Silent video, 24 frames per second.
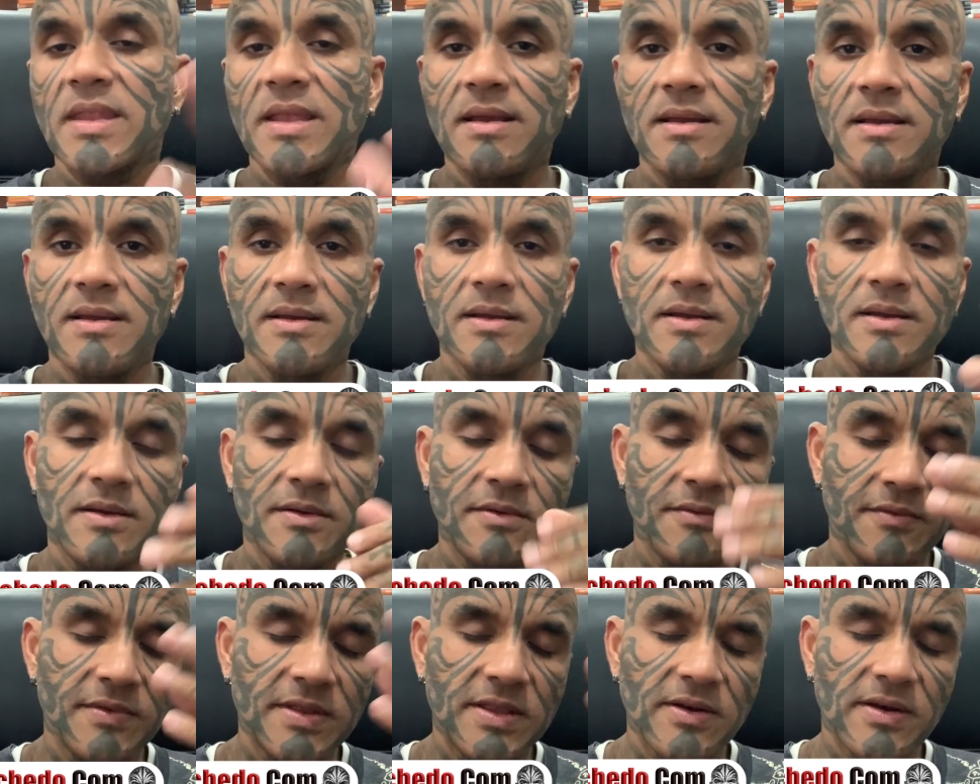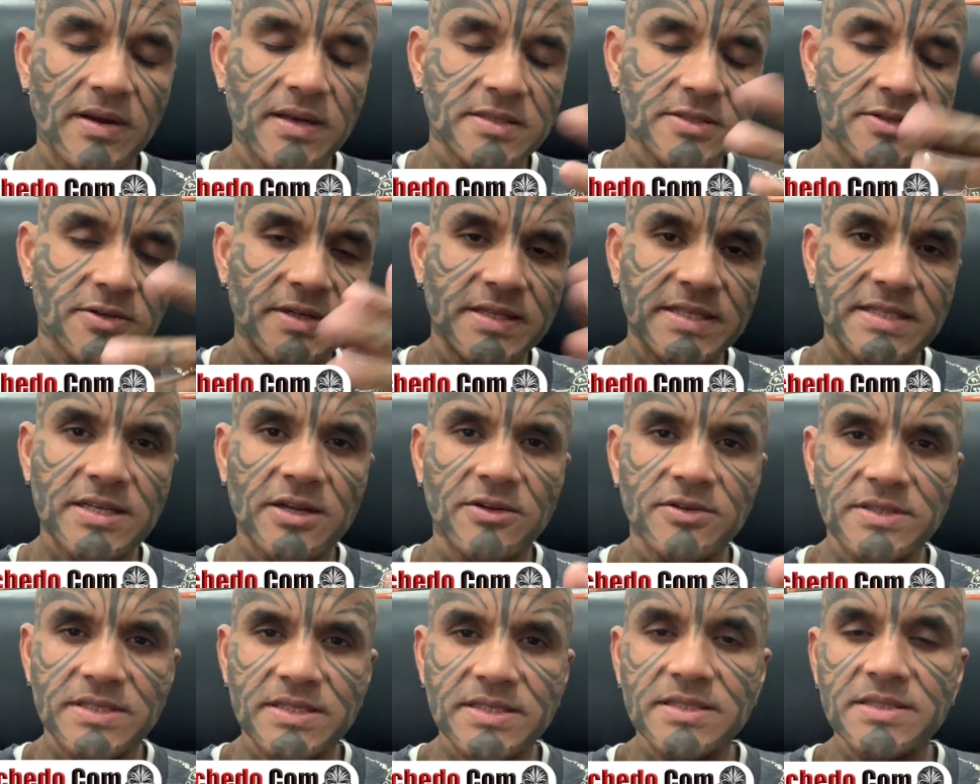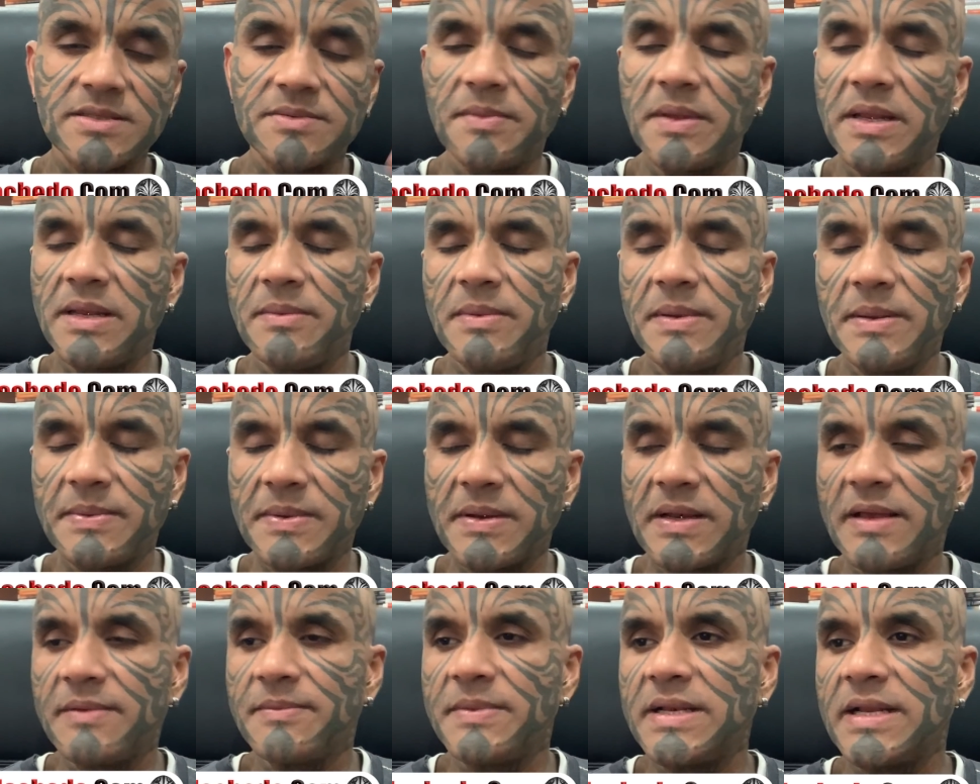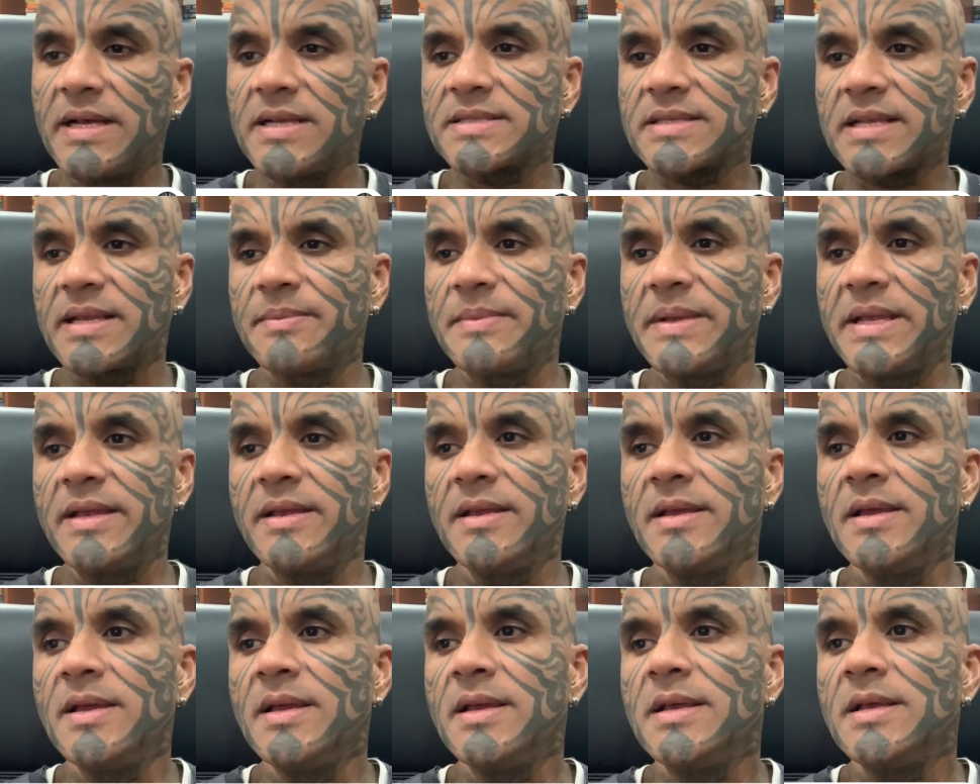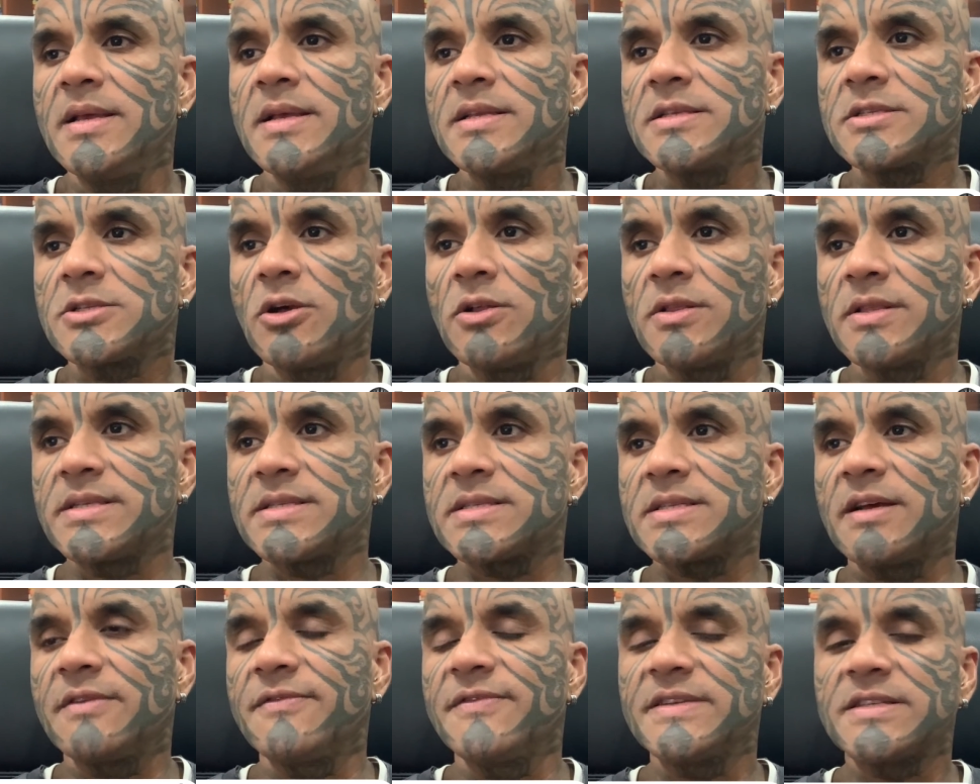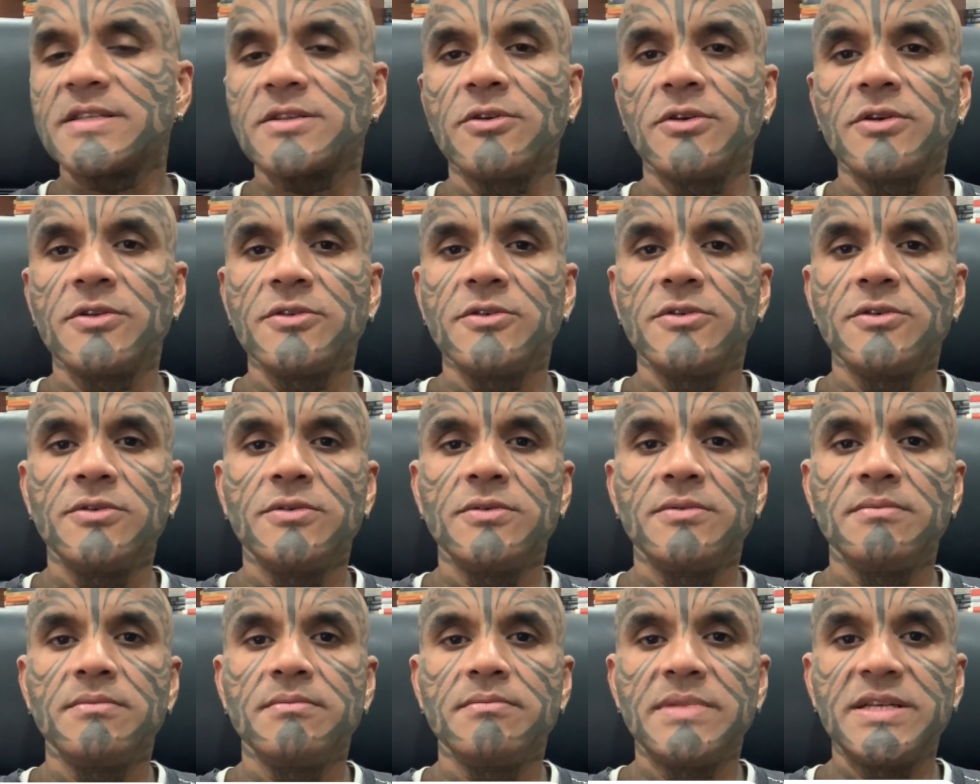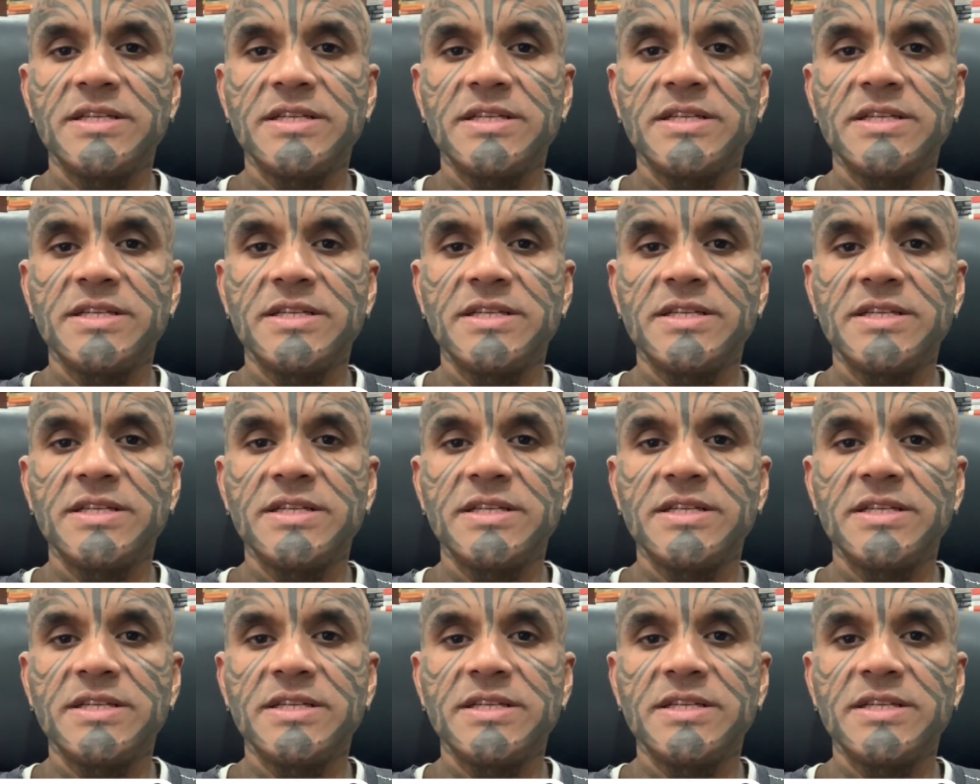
uh, with regards to discounts, many people have been asking me. So all this stuff is going to be